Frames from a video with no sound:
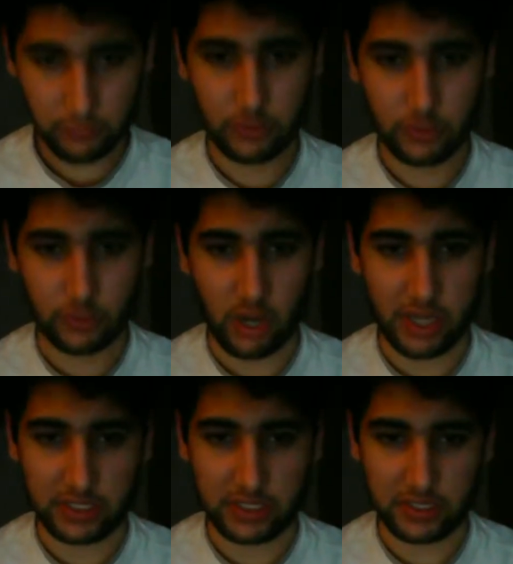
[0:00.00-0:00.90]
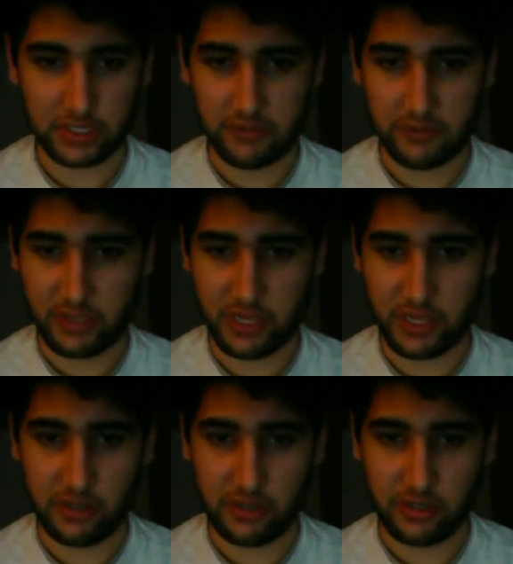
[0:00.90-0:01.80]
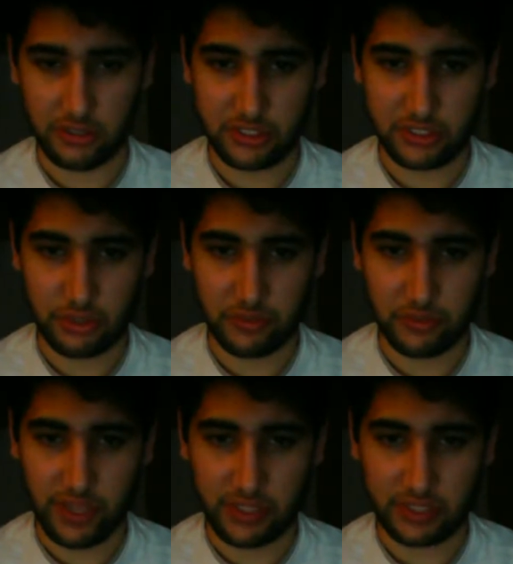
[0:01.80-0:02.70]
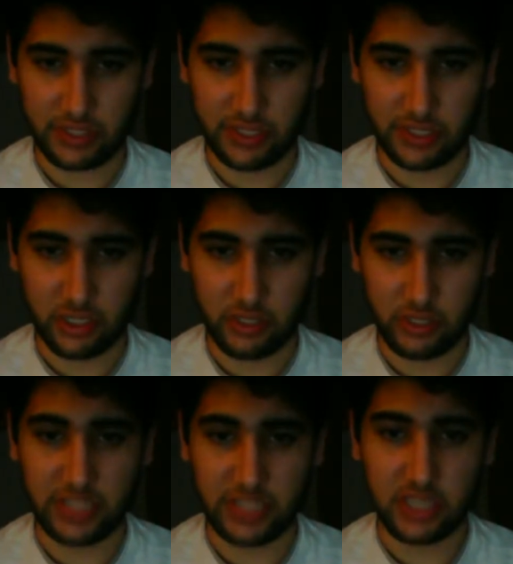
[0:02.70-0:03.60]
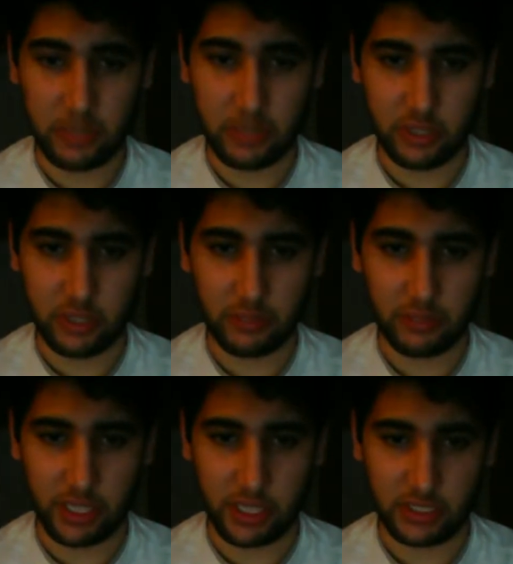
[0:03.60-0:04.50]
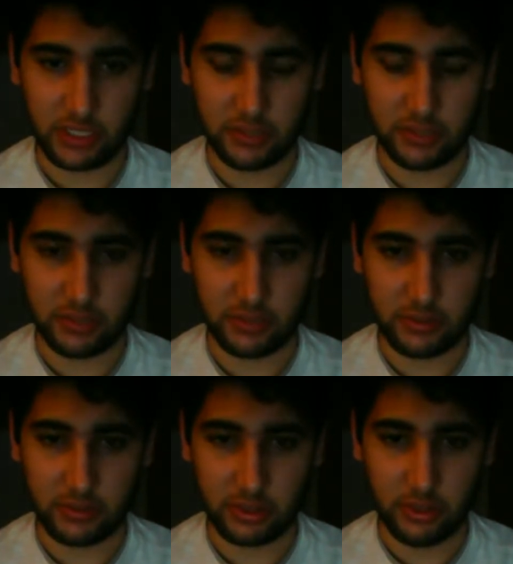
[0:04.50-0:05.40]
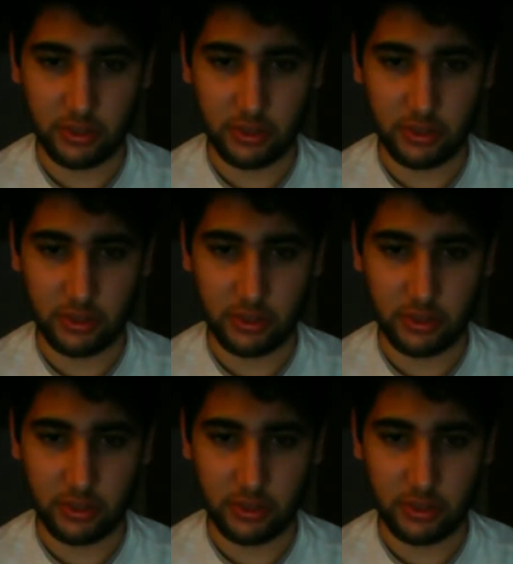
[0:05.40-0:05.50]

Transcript: drawings of the characters. So that's gonna be a complication. So